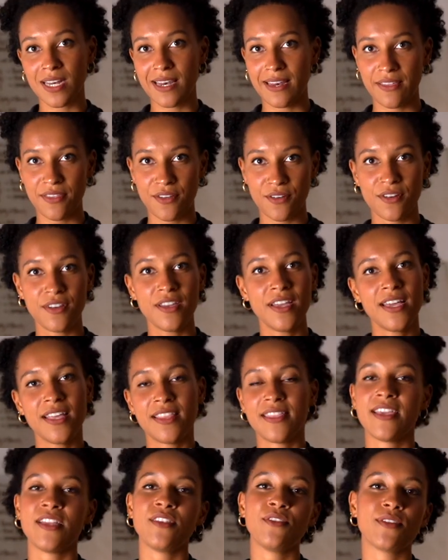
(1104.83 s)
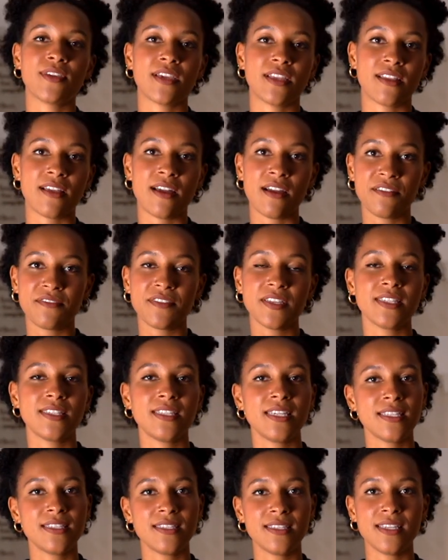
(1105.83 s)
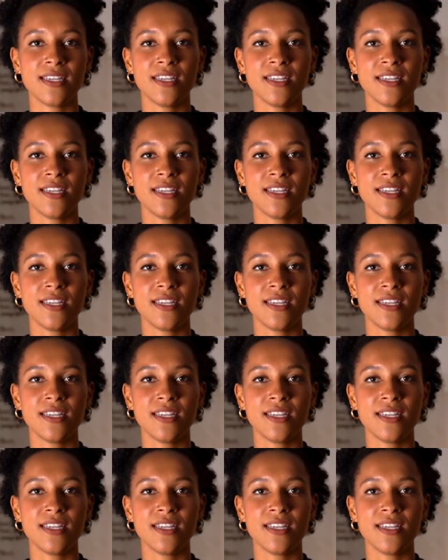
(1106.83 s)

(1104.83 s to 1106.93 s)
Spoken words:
leather. Then you can harvest it.